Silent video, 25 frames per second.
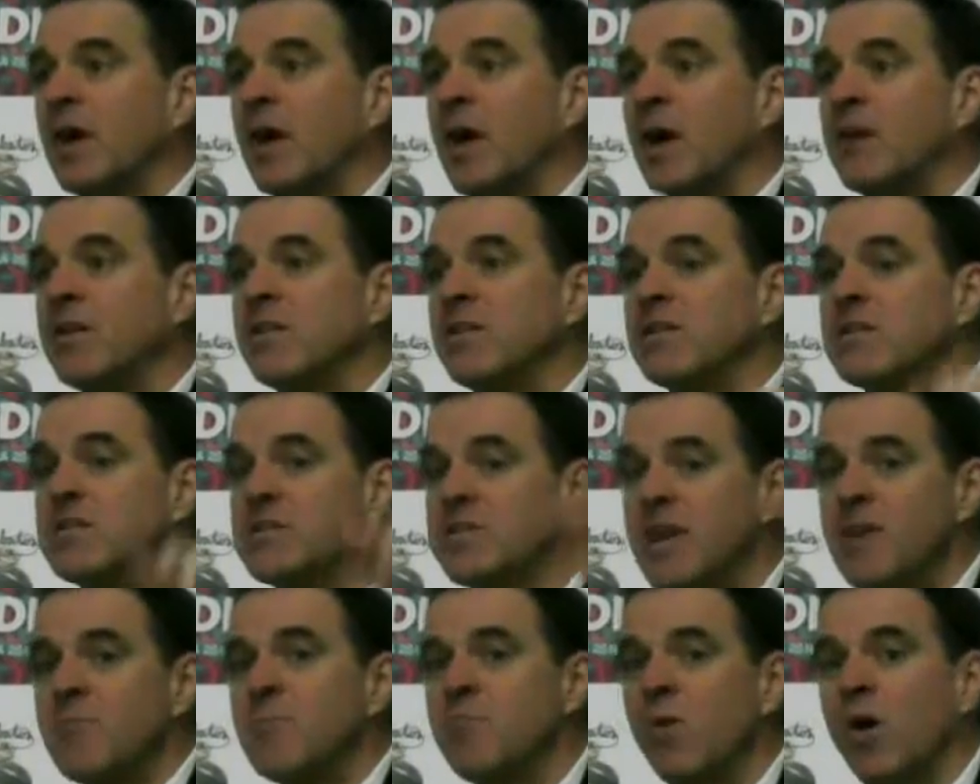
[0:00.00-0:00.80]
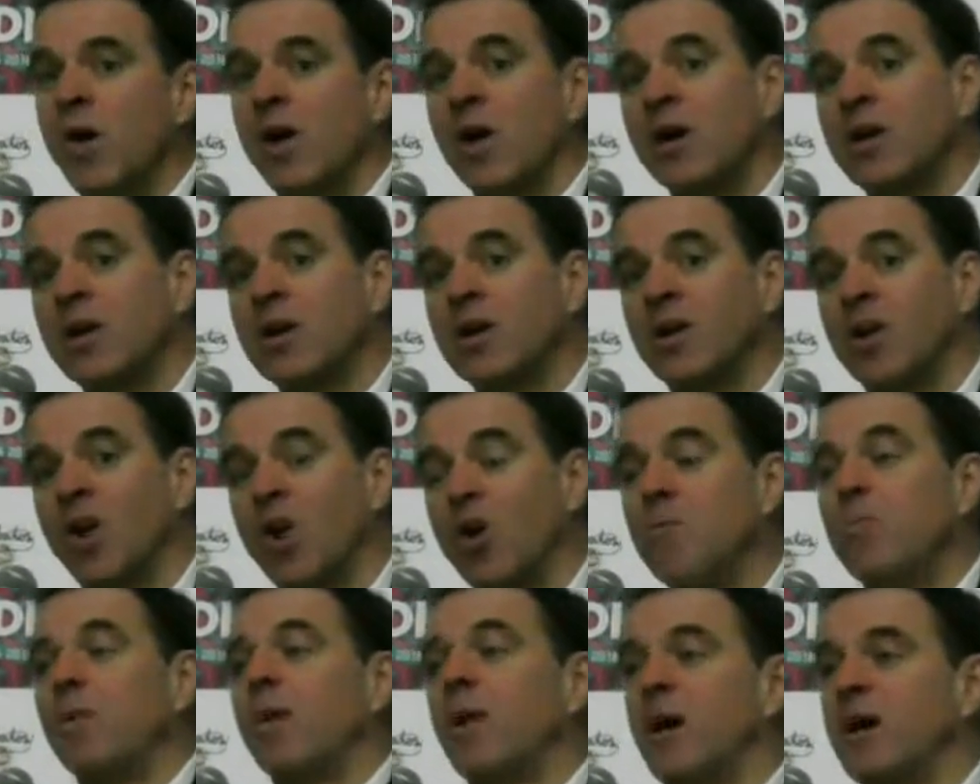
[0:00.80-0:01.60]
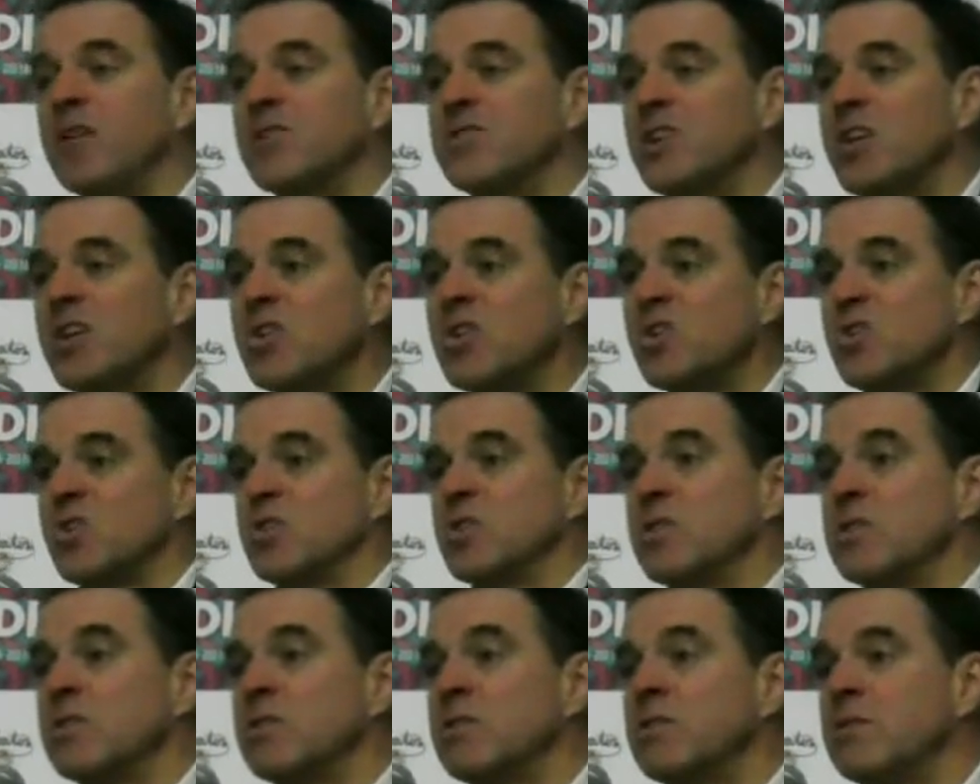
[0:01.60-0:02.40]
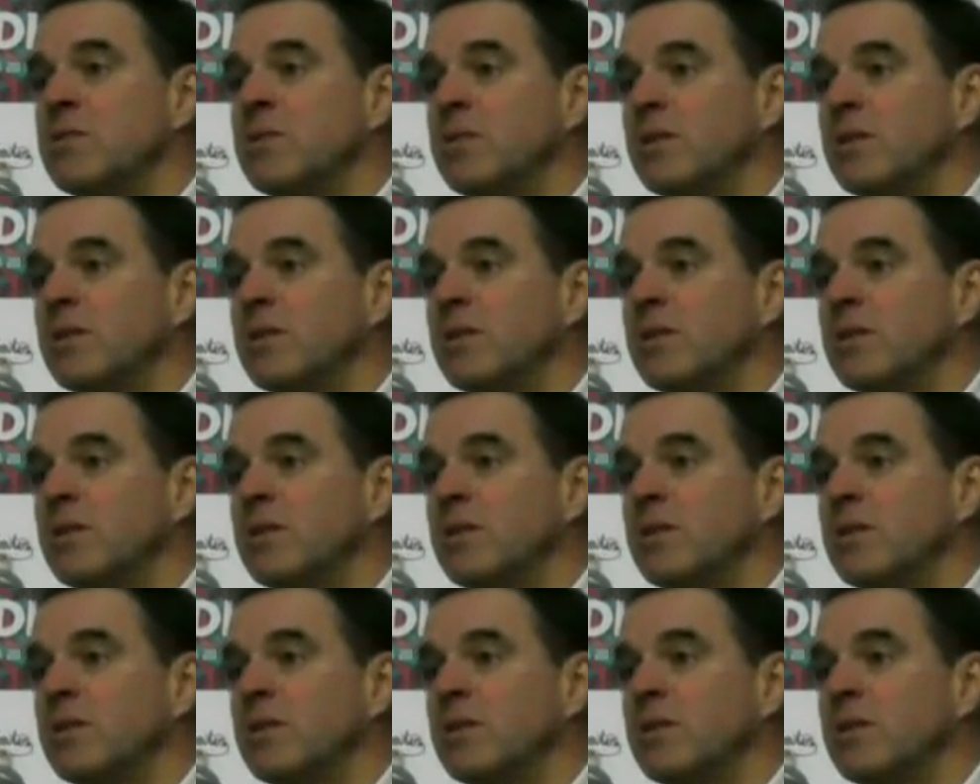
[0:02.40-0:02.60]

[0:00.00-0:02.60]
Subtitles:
And in the same way, globalization